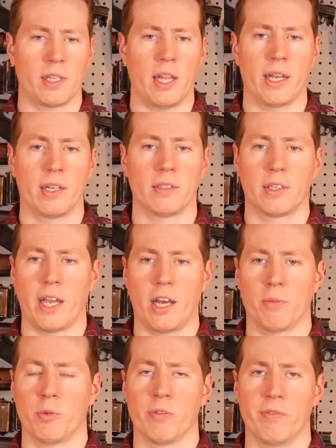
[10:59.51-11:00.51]

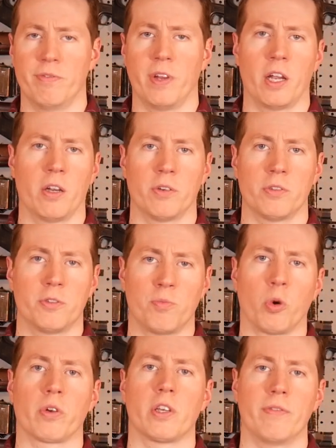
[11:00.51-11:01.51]
caliber
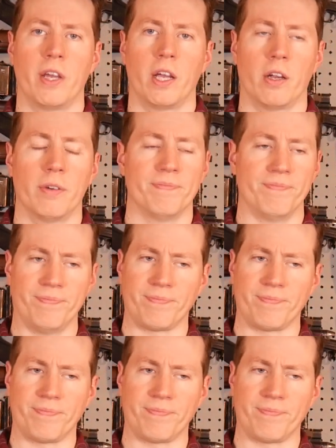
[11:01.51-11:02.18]
Wehrsportgewehr.